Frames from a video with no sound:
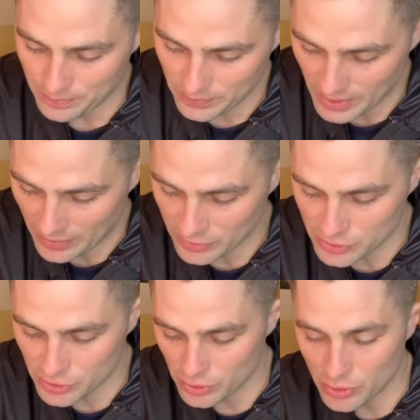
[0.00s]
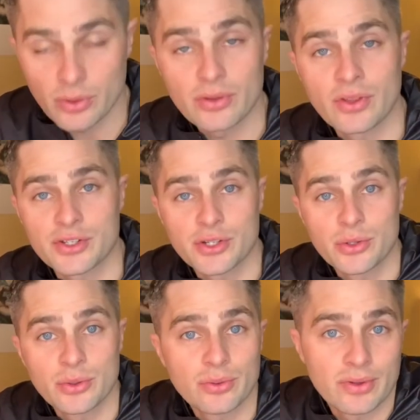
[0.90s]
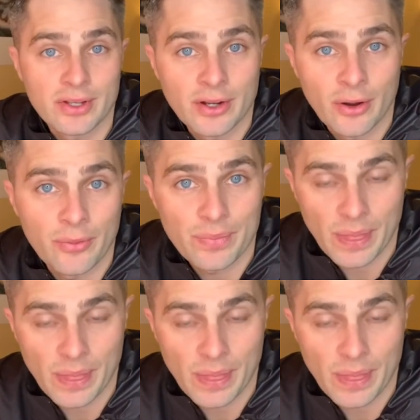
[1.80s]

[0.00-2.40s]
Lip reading: And the two